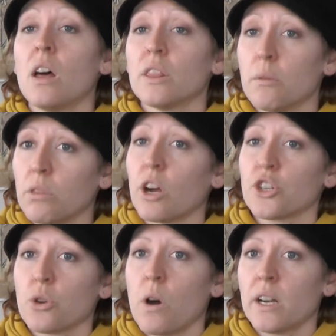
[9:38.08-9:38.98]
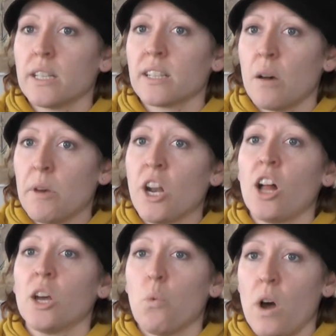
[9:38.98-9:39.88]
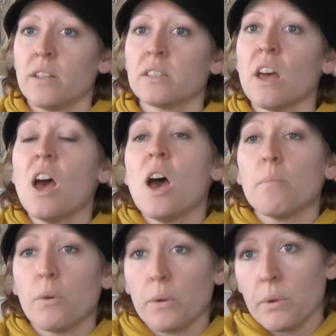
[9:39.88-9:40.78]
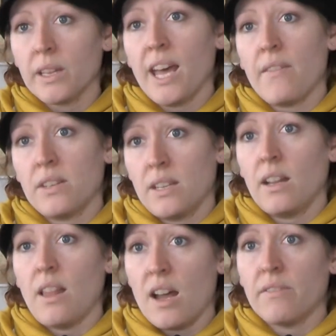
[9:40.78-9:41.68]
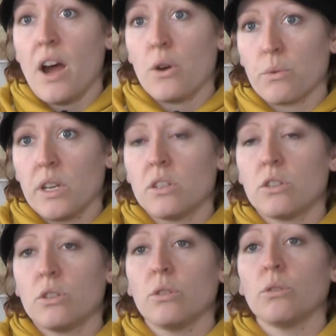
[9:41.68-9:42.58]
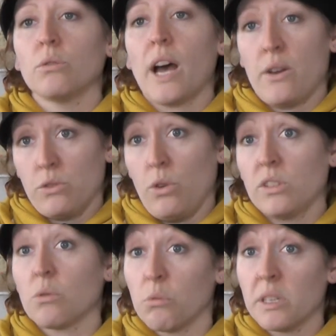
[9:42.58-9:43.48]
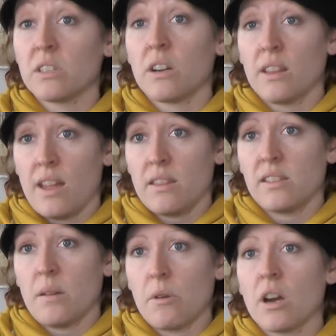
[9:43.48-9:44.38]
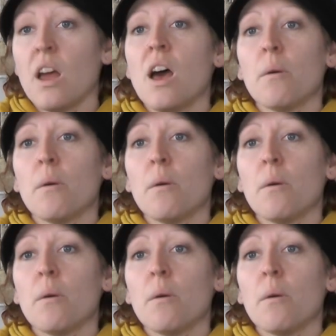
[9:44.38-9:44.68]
the larger quantities come in all at once. But we really haven't done a lot of outreach to households, and we'll be starting that this summer.